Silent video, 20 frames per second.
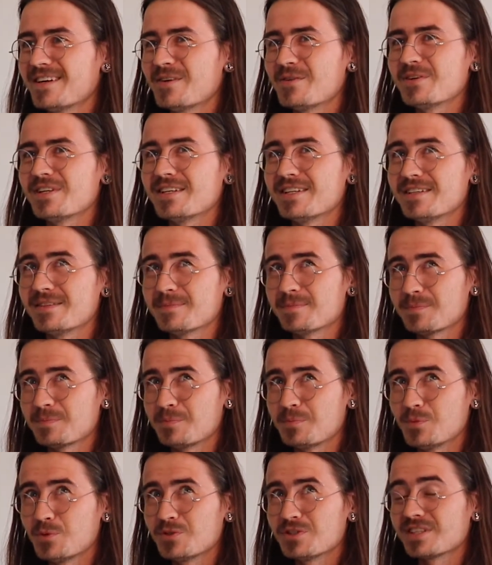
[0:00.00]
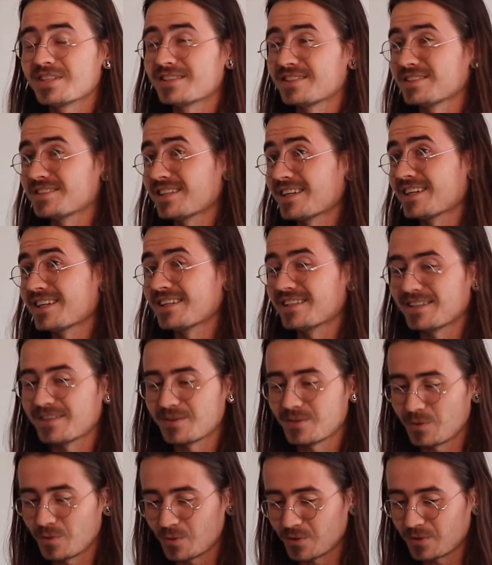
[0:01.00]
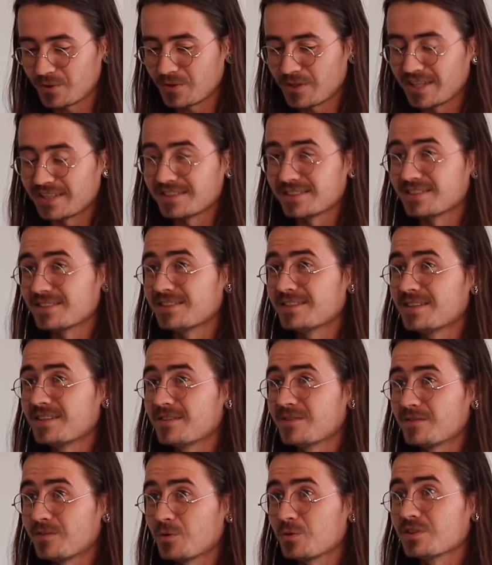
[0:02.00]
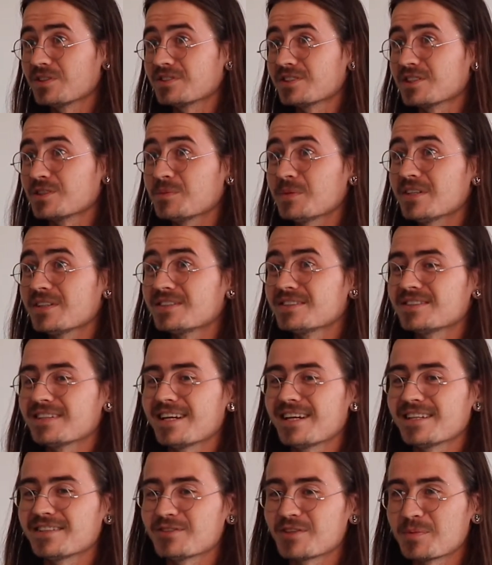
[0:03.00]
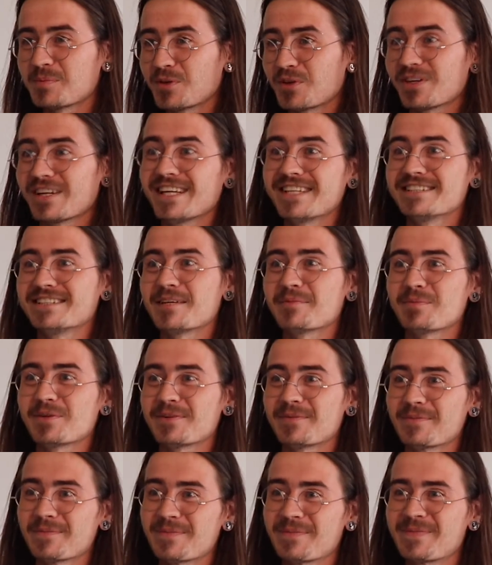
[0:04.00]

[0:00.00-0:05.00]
We need music designed or created for this experience. And so I put on Led Zeppelin.